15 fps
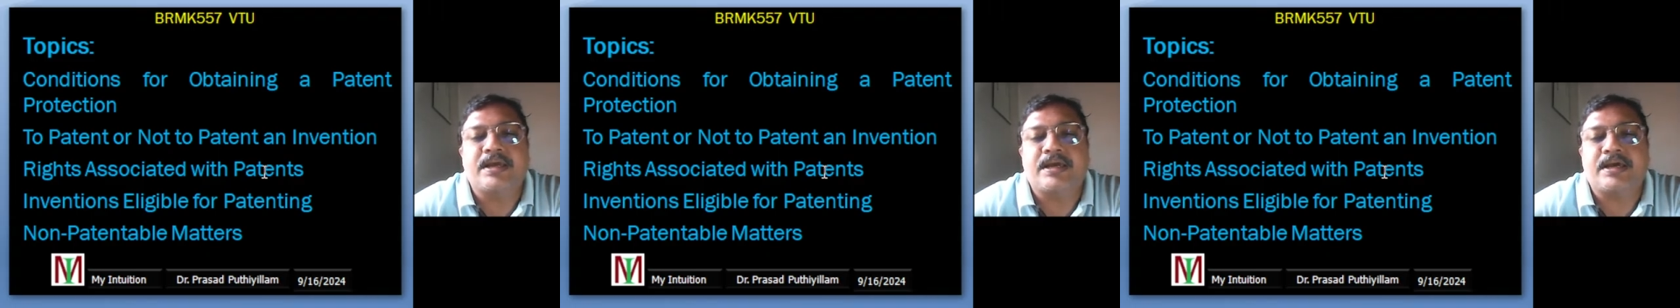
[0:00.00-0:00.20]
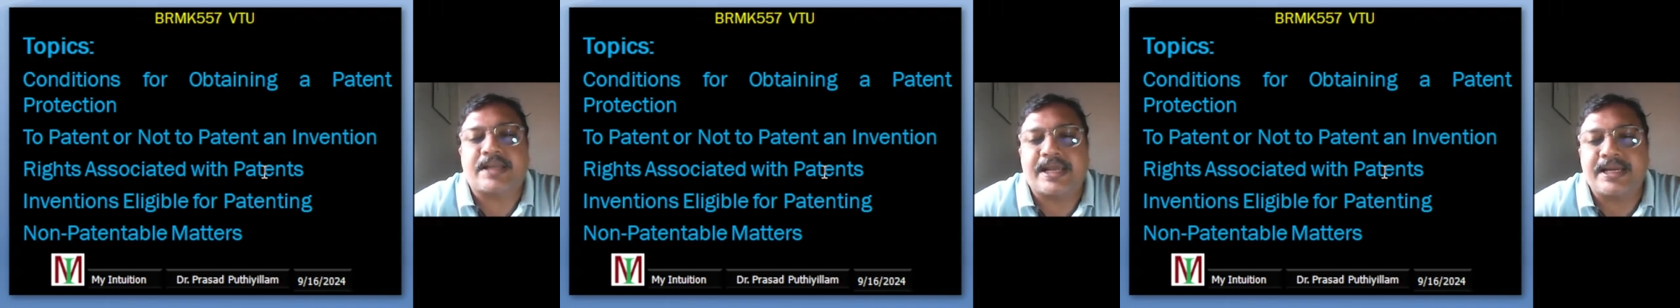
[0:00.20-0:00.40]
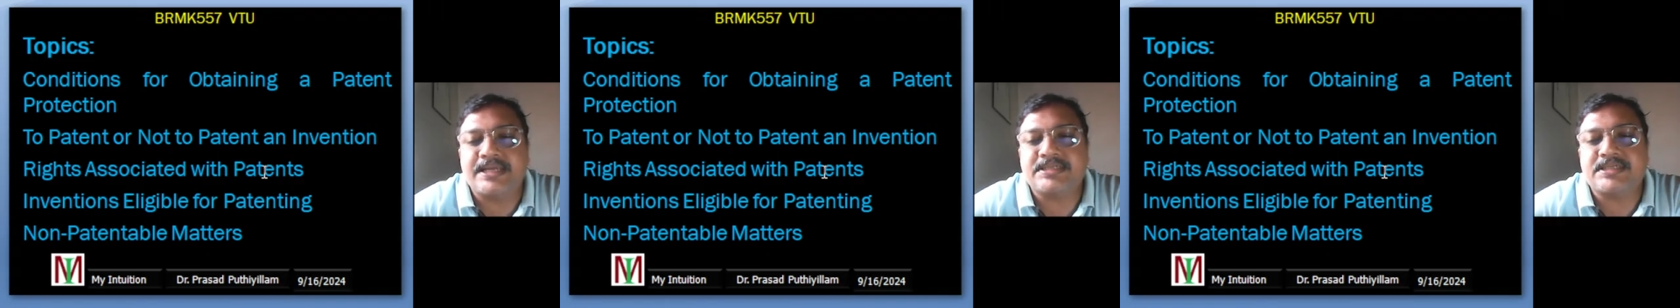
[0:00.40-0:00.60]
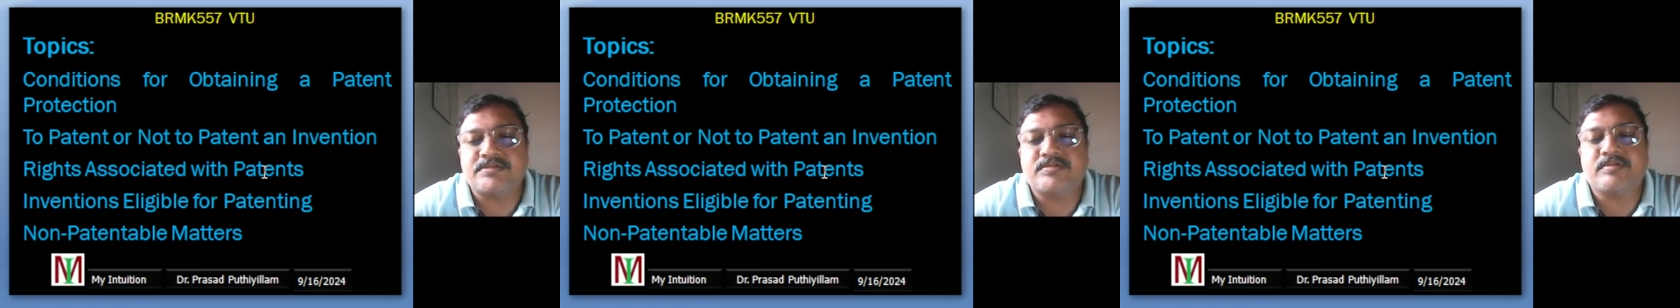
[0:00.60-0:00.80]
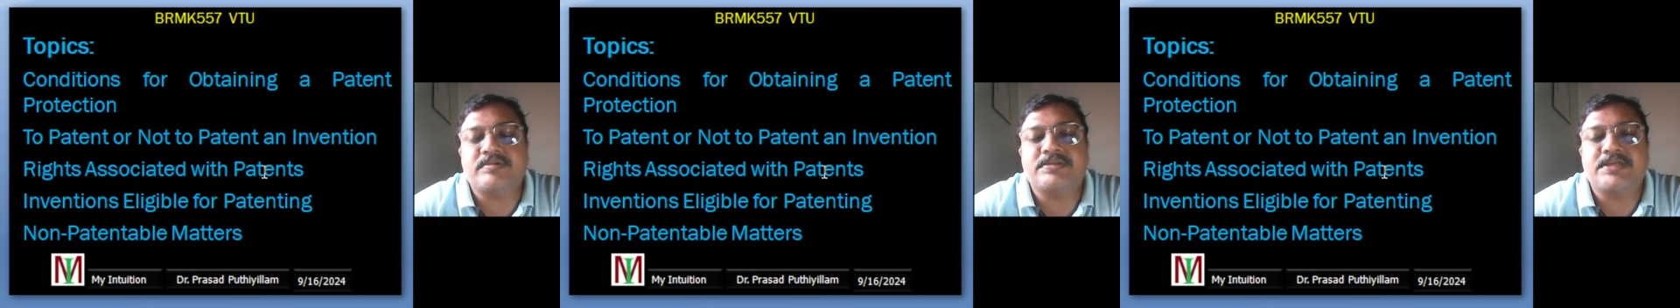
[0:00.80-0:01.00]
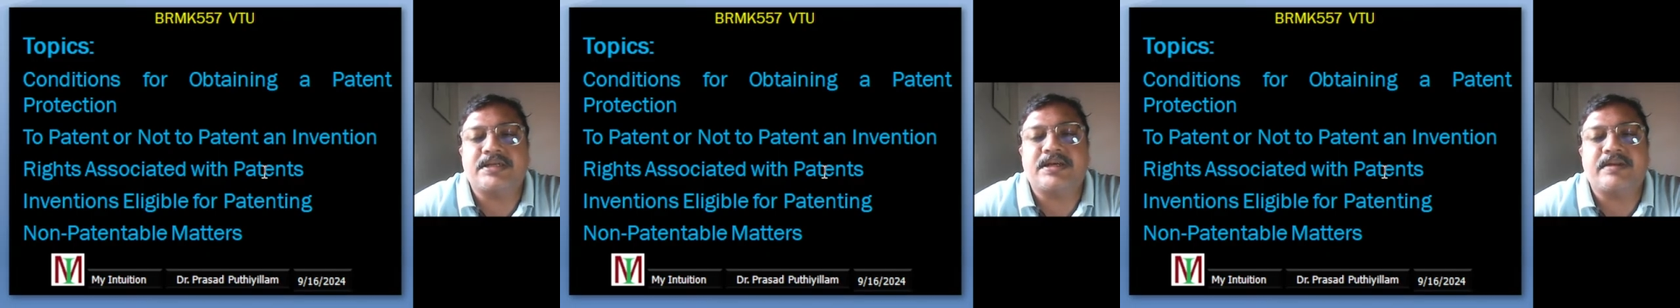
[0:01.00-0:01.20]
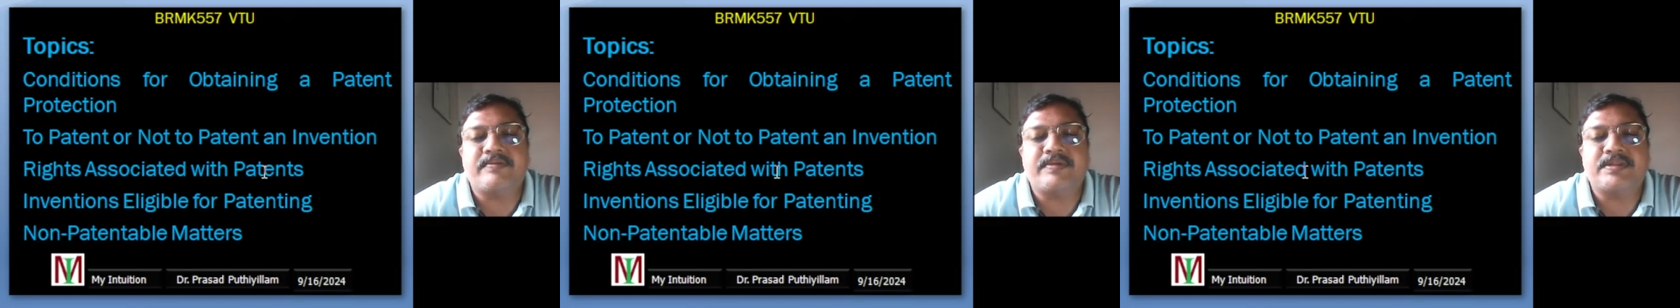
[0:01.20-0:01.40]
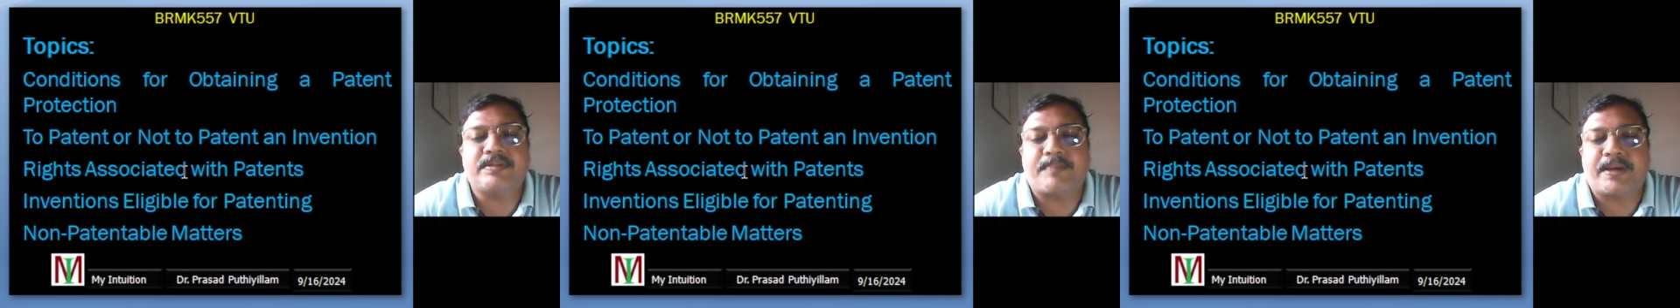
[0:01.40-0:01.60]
rights associated with the